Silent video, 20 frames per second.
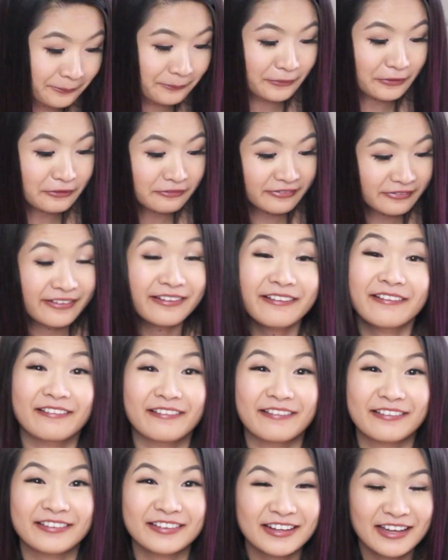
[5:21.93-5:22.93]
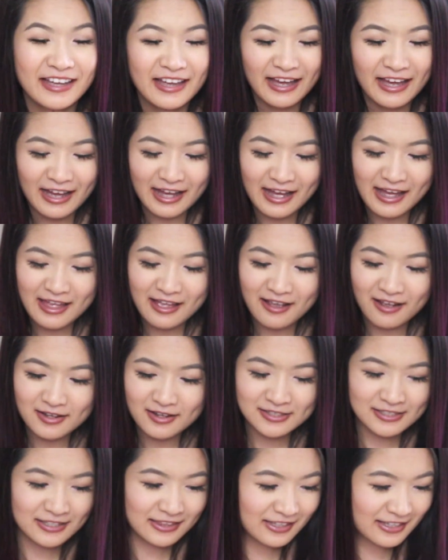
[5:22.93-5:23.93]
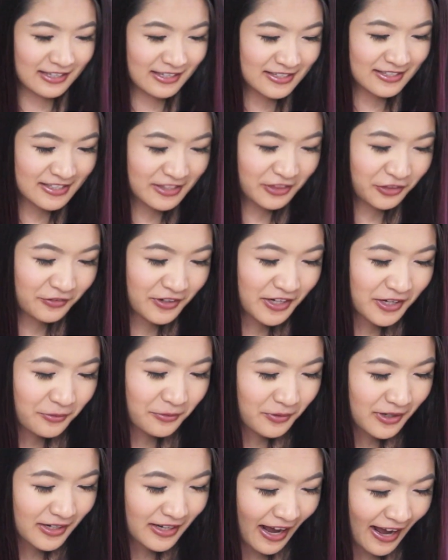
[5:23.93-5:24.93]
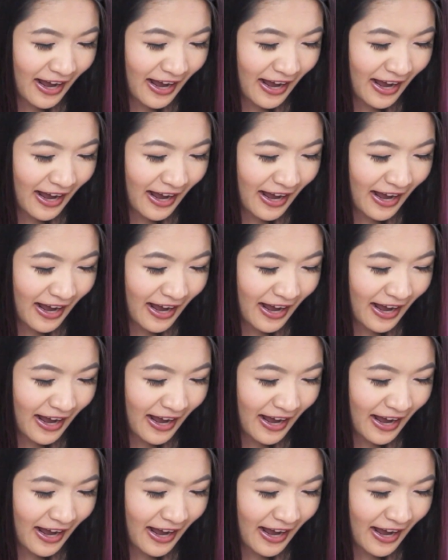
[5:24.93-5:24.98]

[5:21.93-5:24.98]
Moving on, I got this three in one